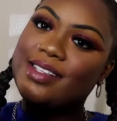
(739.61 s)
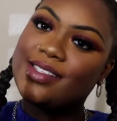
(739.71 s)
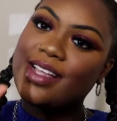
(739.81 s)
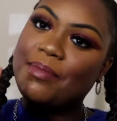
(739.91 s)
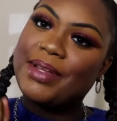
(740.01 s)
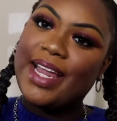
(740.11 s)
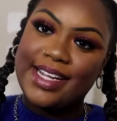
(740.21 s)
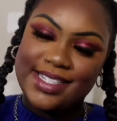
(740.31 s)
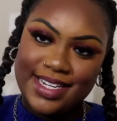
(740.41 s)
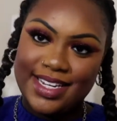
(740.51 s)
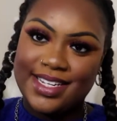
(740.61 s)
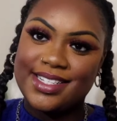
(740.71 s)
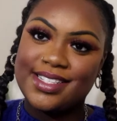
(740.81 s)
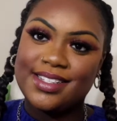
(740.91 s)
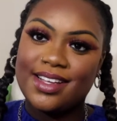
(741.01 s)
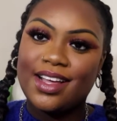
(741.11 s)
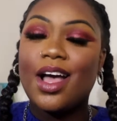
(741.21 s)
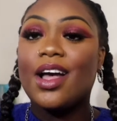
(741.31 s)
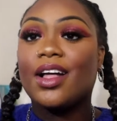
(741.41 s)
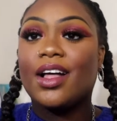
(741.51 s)
Simon Hastings.
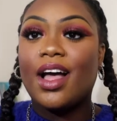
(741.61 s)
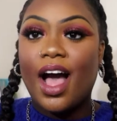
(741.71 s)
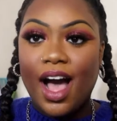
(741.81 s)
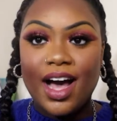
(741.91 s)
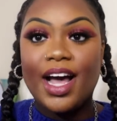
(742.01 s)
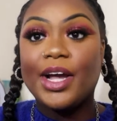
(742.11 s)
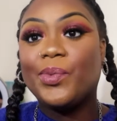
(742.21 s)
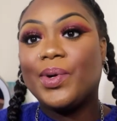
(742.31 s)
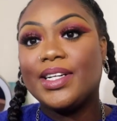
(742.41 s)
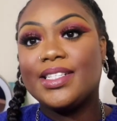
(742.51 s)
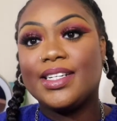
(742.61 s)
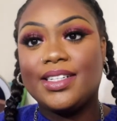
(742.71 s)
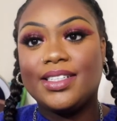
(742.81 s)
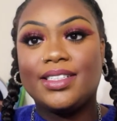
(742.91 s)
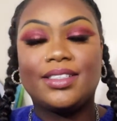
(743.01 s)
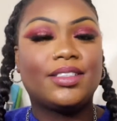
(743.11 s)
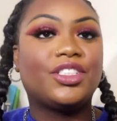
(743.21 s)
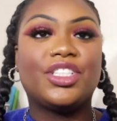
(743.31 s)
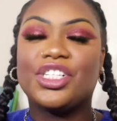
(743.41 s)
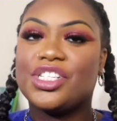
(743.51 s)
I wanted to
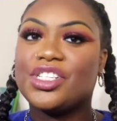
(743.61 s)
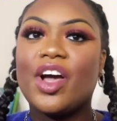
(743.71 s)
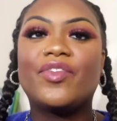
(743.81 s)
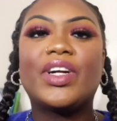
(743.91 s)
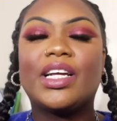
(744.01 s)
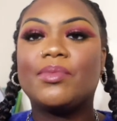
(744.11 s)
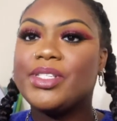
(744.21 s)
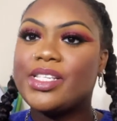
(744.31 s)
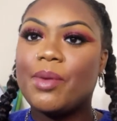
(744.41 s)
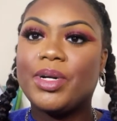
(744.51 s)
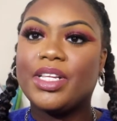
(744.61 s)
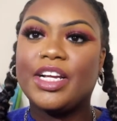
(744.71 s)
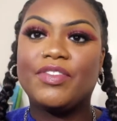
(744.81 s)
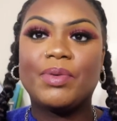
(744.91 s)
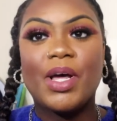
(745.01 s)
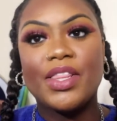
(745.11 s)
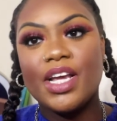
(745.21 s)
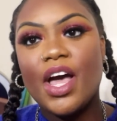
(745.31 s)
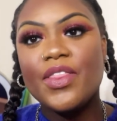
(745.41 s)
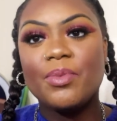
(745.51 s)
just cover him separately from all
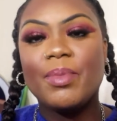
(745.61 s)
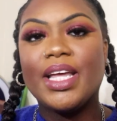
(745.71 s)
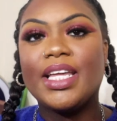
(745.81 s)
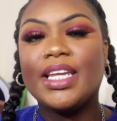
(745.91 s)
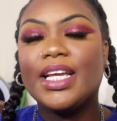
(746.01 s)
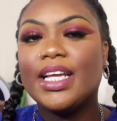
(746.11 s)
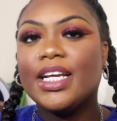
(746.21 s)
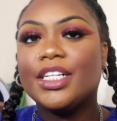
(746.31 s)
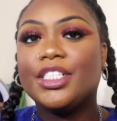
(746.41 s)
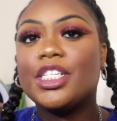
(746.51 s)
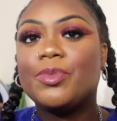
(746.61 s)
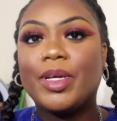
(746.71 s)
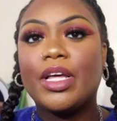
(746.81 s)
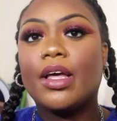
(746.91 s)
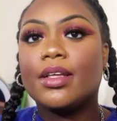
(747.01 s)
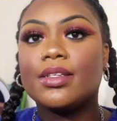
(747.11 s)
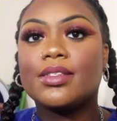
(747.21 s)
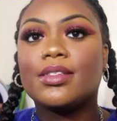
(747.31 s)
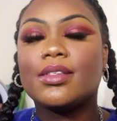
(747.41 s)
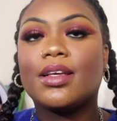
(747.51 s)
the other men, just
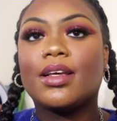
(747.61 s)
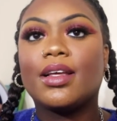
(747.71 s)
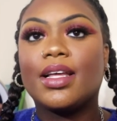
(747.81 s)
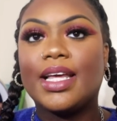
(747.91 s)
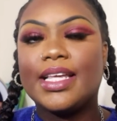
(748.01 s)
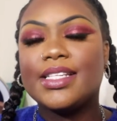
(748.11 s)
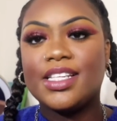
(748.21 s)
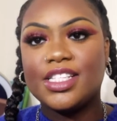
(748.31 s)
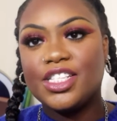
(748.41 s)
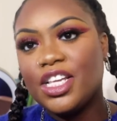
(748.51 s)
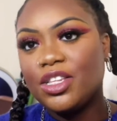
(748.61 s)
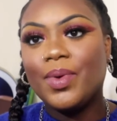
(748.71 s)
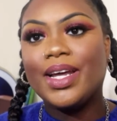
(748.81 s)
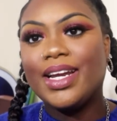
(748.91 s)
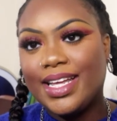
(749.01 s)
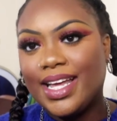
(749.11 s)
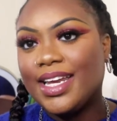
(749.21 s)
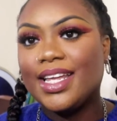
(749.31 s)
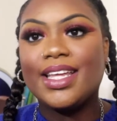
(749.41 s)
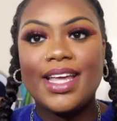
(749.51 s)
because his silhouette,
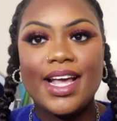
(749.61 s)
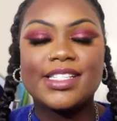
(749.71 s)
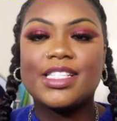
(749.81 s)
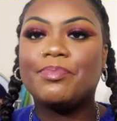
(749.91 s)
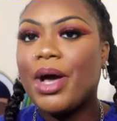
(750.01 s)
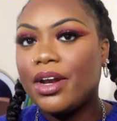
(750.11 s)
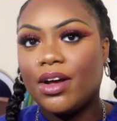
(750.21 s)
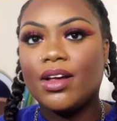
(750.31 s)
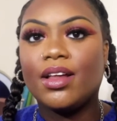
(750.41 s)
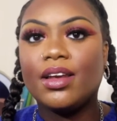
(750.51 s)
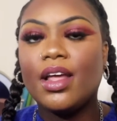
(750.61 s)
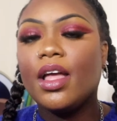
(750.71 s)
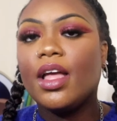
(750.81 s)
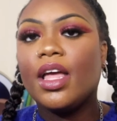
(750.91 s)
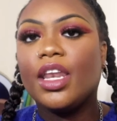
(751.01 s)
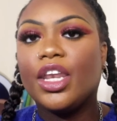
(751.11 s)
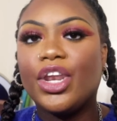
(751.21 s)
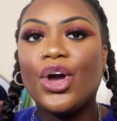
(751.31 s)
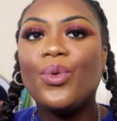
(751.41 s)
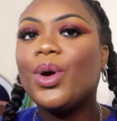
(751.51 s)
again, yes, spot on.
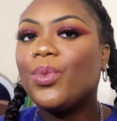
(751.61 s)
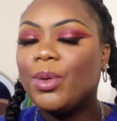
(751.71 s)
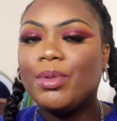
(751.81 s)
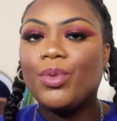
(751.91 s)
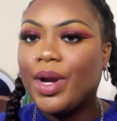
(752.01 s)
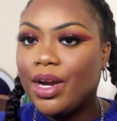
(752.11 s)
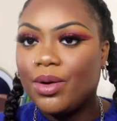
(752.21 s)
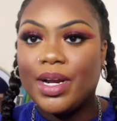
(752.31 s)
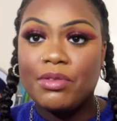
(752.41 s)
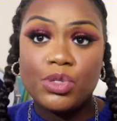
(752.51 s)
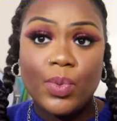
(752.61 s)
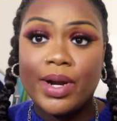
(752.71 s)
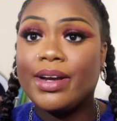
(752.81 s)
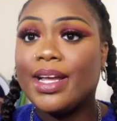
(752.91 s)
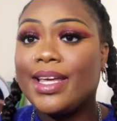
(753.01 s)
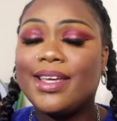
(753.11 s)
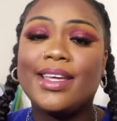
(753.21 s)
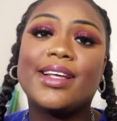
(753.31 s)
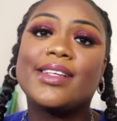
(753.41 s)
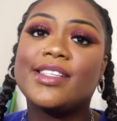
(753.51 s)
No one would be wearing what he was wearing.
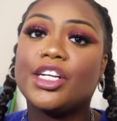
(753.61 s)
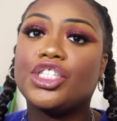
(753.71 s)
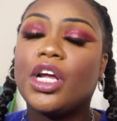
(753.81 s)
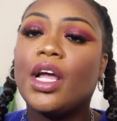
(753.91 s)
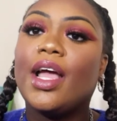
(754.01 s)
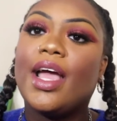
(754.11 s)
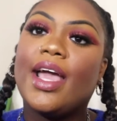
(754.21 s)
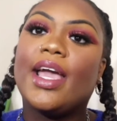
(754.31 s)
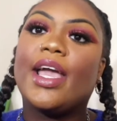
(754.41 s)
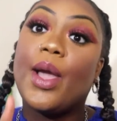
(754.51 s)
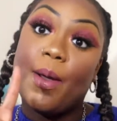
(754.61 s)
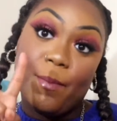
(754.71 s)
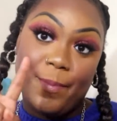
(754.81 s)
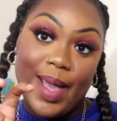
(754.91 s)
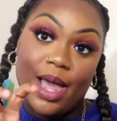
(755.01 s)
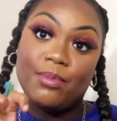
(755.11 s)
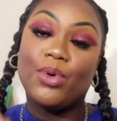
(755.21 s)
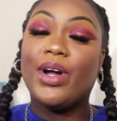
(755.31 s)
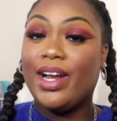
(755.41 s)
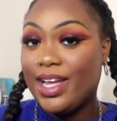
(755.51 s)
He is such a bad
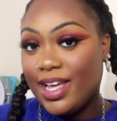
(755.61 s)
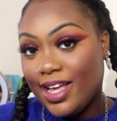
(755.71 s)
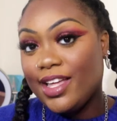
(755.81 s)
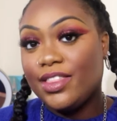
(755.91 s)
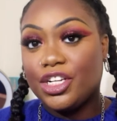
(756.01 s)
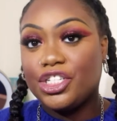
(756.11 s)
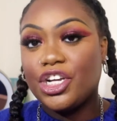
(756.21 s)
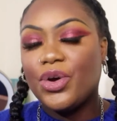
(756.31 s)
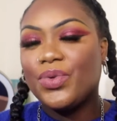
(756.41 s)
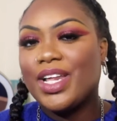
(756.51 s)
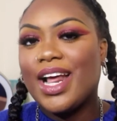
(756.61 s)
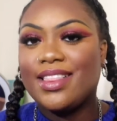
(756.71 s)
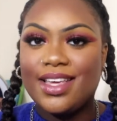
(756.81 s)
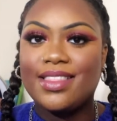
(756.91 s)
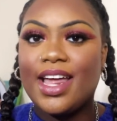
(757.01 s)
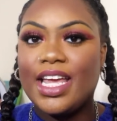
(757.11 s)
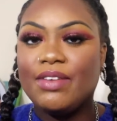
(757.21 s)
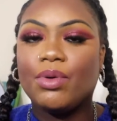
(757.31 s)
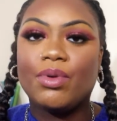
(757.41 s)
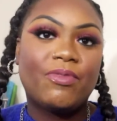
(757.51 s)
boy in the show that I think that
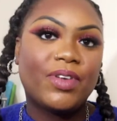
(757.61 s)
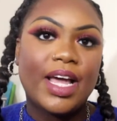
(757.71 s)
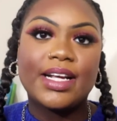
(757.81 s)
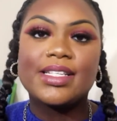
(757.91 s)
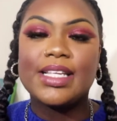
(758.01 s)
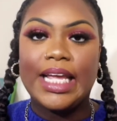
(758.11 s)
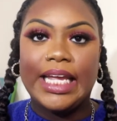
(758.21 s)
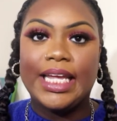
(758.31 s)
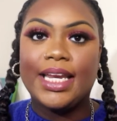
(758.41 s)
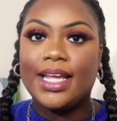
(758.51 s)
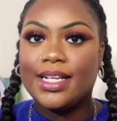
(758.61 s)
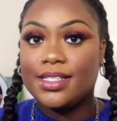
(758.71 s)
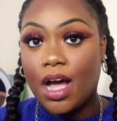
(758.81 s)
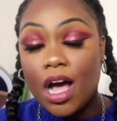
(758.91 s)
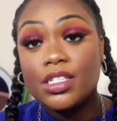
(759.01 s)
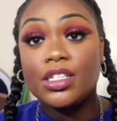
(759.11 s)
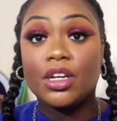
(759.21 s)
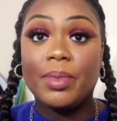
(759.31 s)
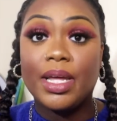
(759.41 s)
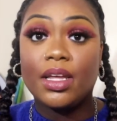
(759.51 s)
even reflects in his
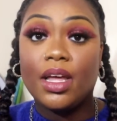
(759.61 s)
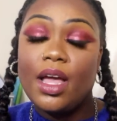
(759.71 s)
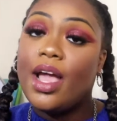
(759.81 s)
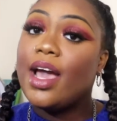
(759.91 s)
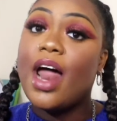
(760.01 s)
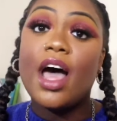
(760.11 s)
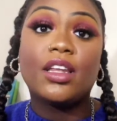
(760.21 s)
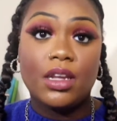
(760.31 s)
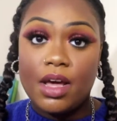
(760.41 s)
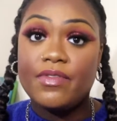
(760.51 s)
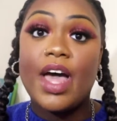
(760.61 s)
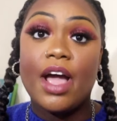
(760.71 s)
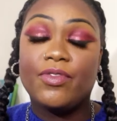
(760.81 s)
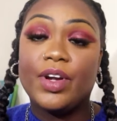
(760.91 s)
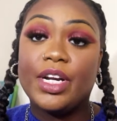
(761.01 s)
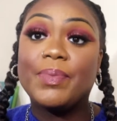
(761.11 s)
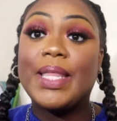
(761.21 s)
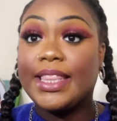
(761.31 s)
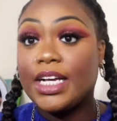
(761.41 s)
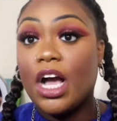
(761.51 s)
costuming. And I love that freedom
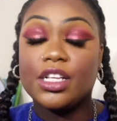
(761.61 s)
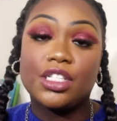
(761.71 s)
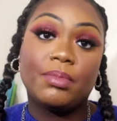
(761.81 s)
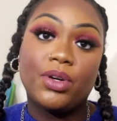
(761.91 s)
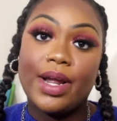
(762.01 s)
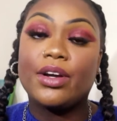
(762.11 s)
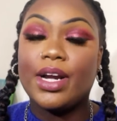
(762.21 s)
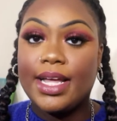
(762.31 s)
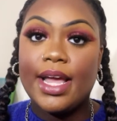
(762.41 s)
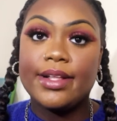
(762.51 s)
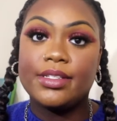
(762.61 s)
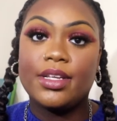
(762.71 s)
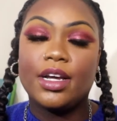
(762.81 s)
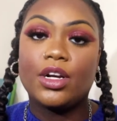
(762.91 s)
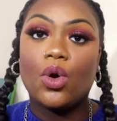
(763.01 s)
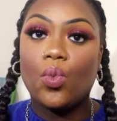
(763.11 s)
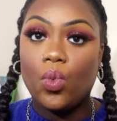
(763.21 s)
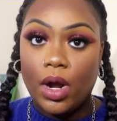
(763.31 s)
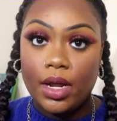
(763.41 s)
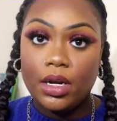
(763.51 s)
that the costume creator, again, took.
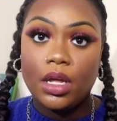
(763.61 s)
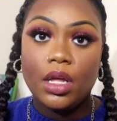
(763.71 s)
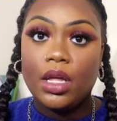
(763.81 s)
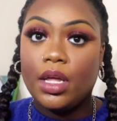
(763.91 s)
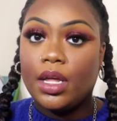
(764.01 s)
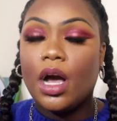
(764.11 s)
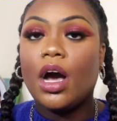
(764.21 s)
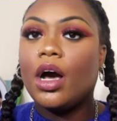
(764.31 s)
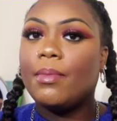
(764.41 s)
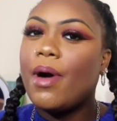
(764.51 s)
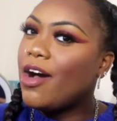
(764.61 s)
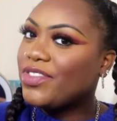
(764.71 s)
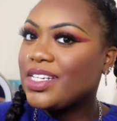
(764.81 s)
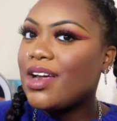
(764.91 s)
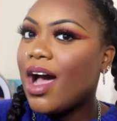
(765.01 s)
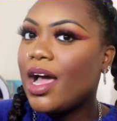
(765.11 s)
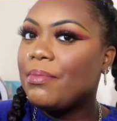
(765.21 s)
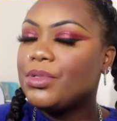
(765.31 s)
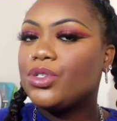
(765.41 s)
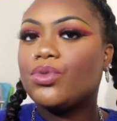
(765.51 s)
One,
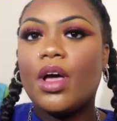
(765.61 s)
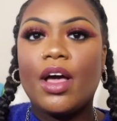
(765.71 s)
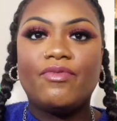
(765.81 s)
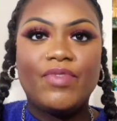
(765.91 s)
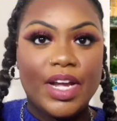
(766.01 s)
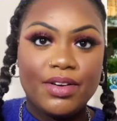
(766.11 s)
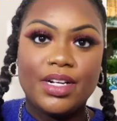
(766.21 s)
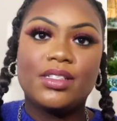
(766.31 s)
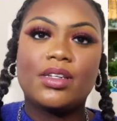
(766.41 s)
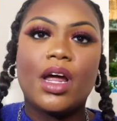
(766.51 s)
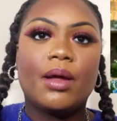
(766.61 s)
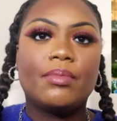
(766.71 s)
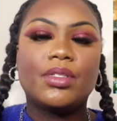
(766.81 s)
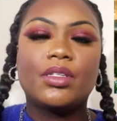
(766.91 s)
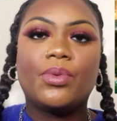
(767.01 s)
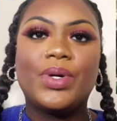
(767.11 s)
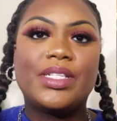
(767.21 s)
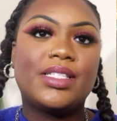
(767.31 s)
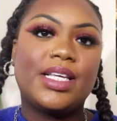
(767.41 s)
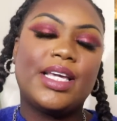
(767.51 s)
oftentimes, various times, we
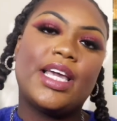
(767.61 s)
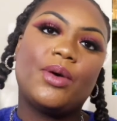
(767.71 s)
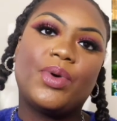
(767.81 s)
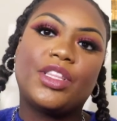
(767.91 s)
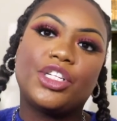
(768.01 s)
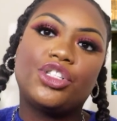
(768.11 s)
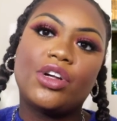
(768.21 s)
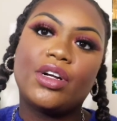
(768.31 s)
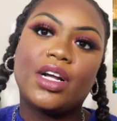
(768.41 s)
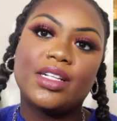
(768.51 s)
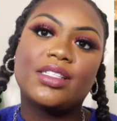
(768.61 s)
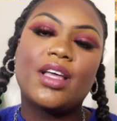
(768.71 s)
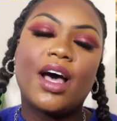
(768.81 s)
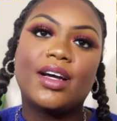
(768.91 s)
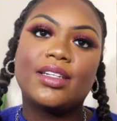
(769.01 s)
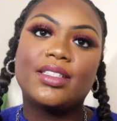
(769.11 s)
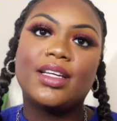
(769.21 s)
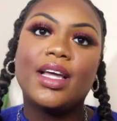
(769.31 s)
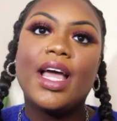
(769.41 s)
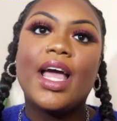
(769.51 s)
see him with the shirt untucked.